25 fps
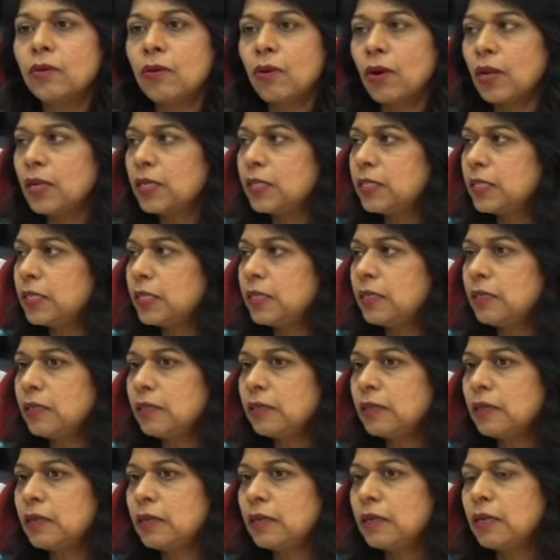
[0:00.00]
quality,
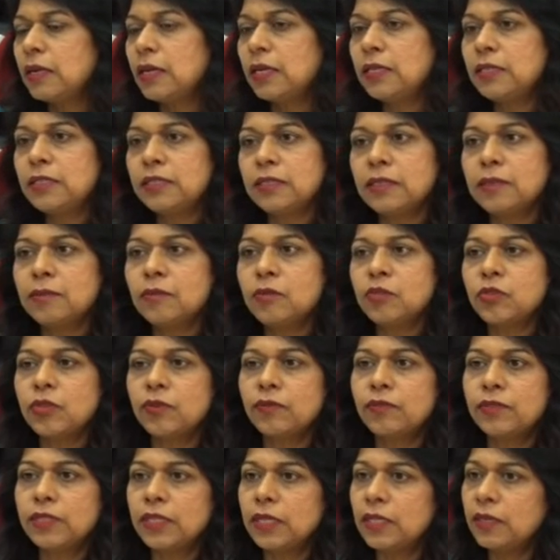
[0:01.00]
in terms
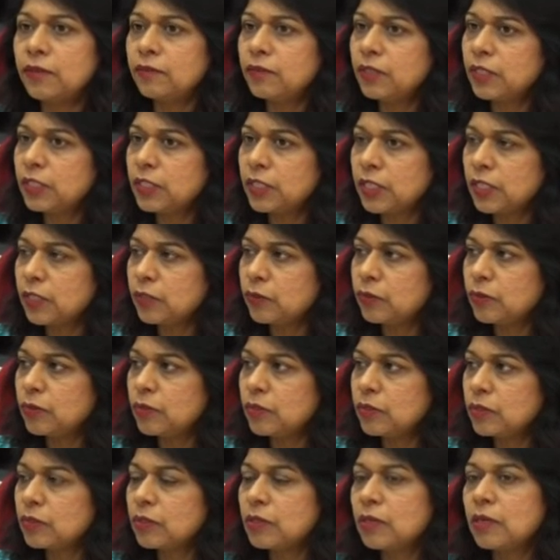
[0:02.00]
of delivery
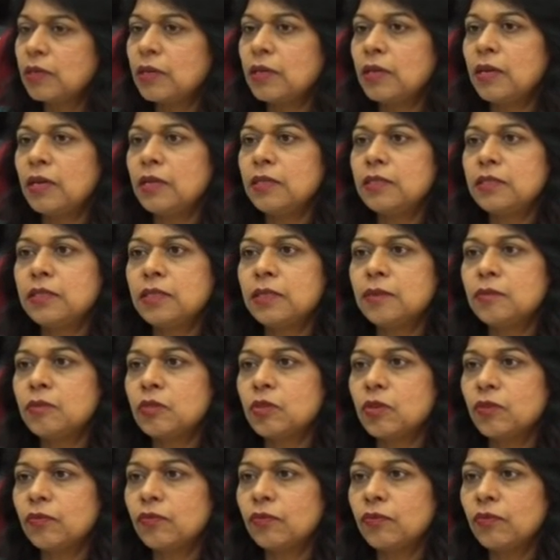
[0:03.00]
schedules, in
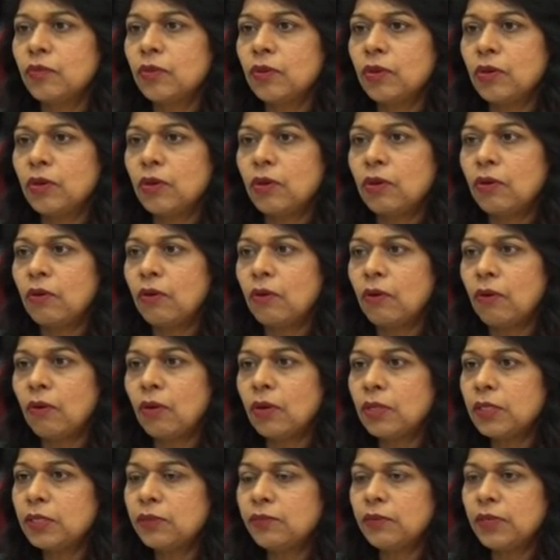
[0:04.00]
terms of
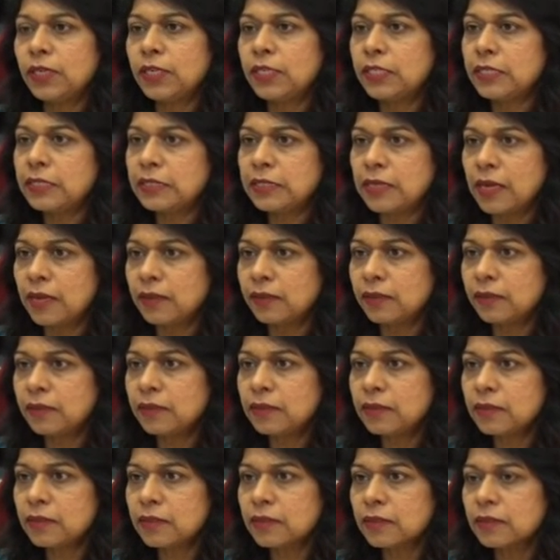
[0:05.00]
all the various
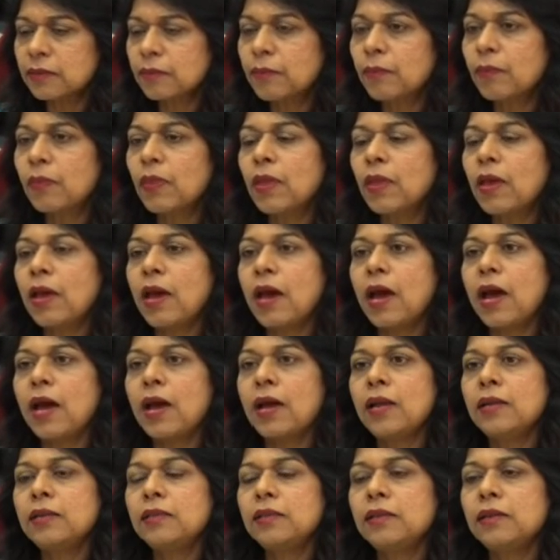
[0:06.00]
standards,
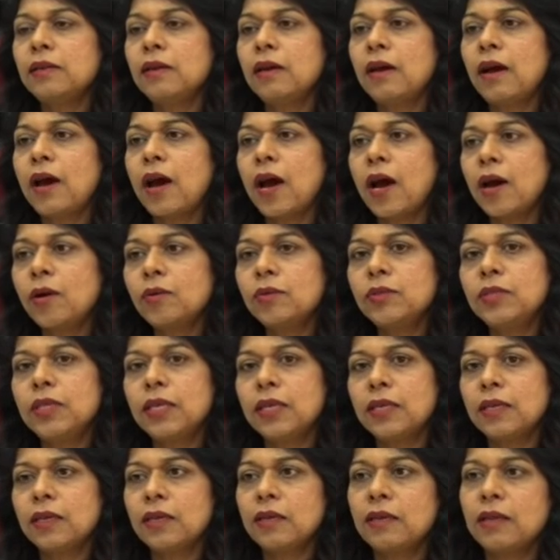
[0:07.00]
and how they
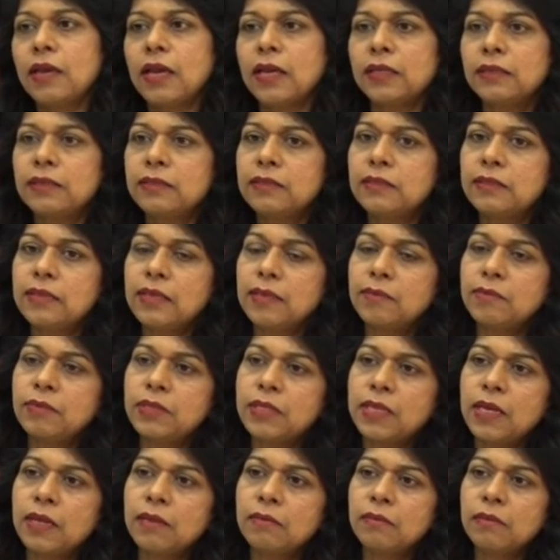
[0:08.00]
can at the same
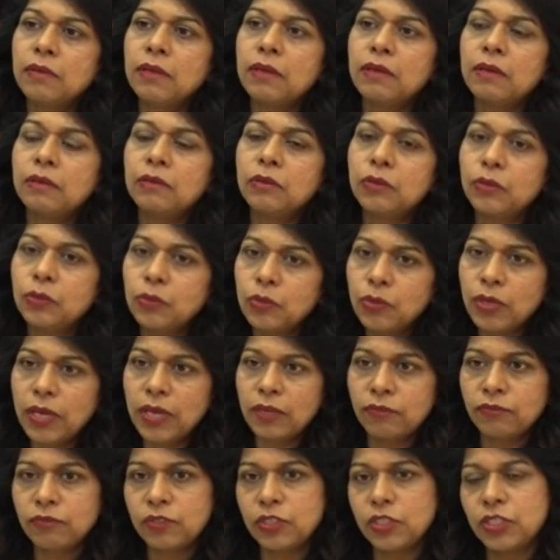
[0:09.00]
time, through
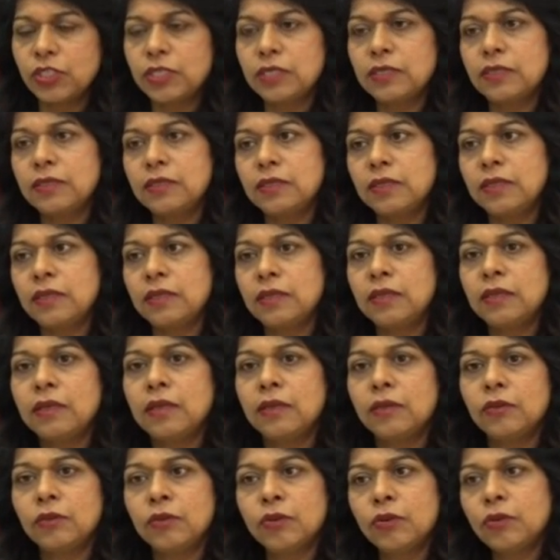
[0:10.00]
efficiency,
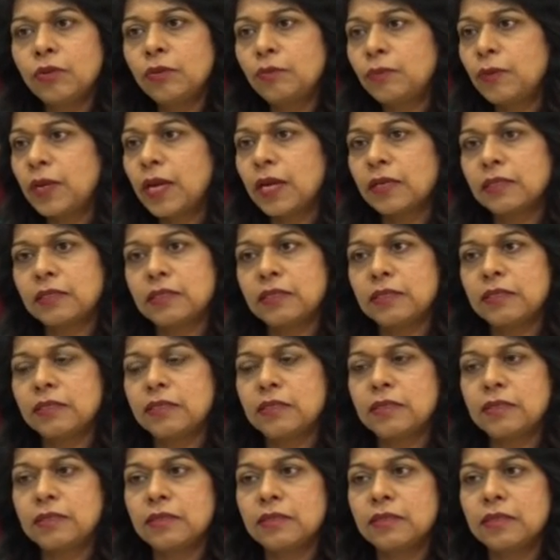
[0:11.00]
good
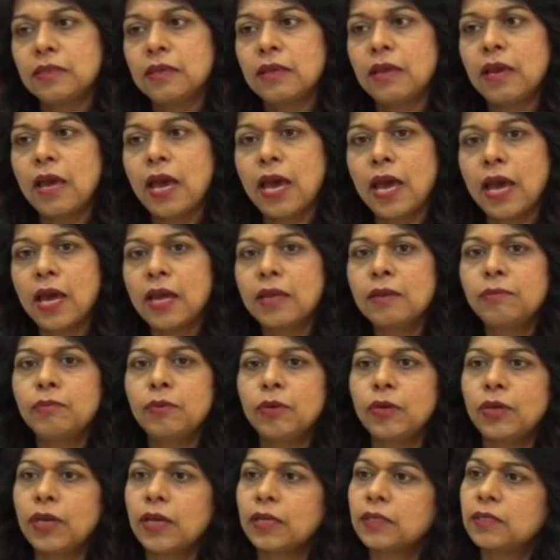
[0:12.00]
practices and
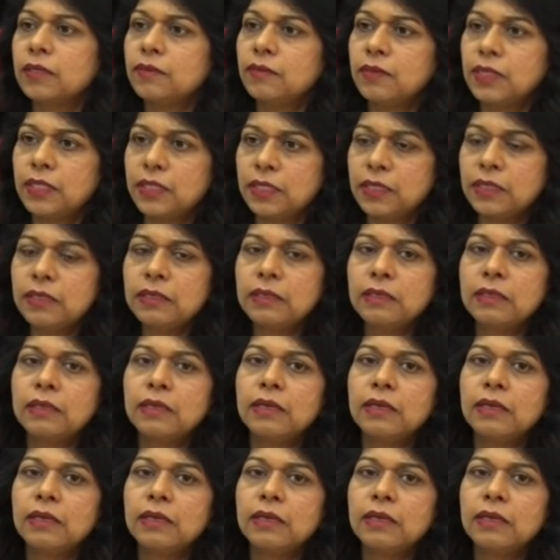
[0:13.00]
productivity,